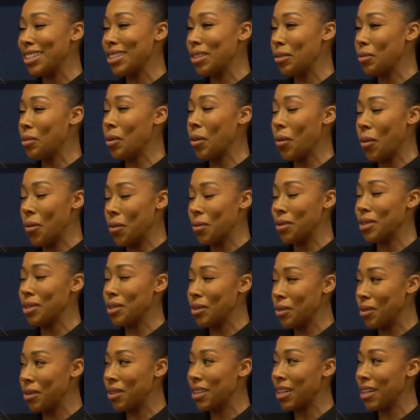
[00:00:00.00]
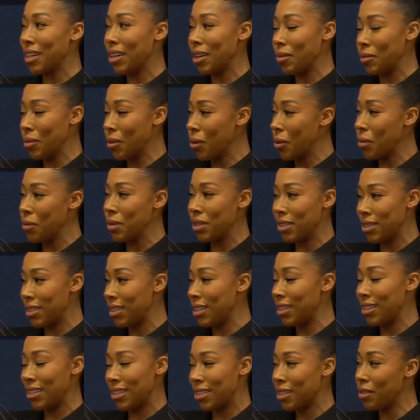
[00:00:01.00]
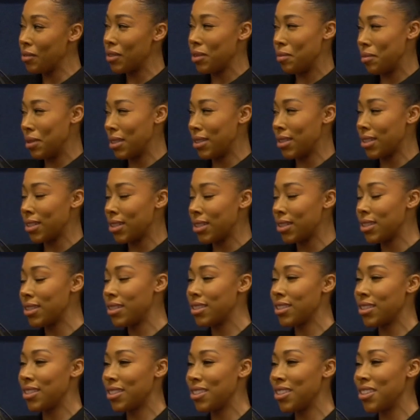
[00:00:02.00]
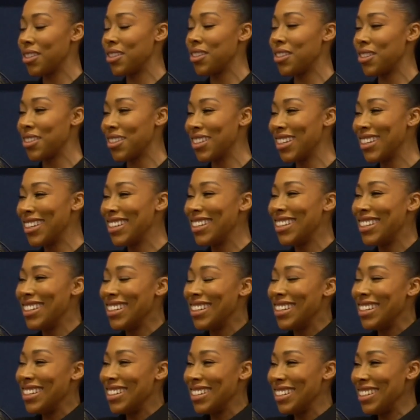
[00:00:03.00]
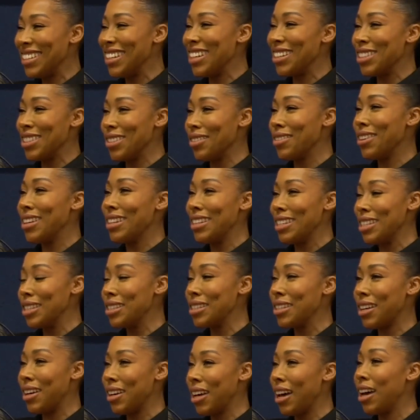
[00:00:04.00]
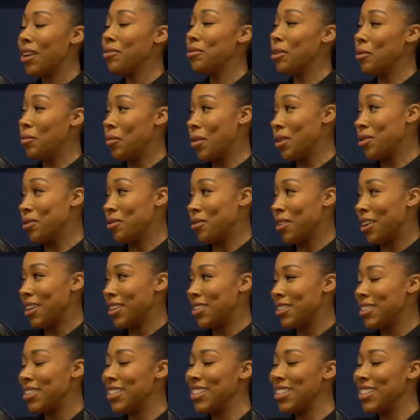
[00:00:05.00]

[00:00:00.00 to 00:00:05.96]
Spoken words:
So we're always talking and we're always in each other's business. So yeah, so at least I have one friend.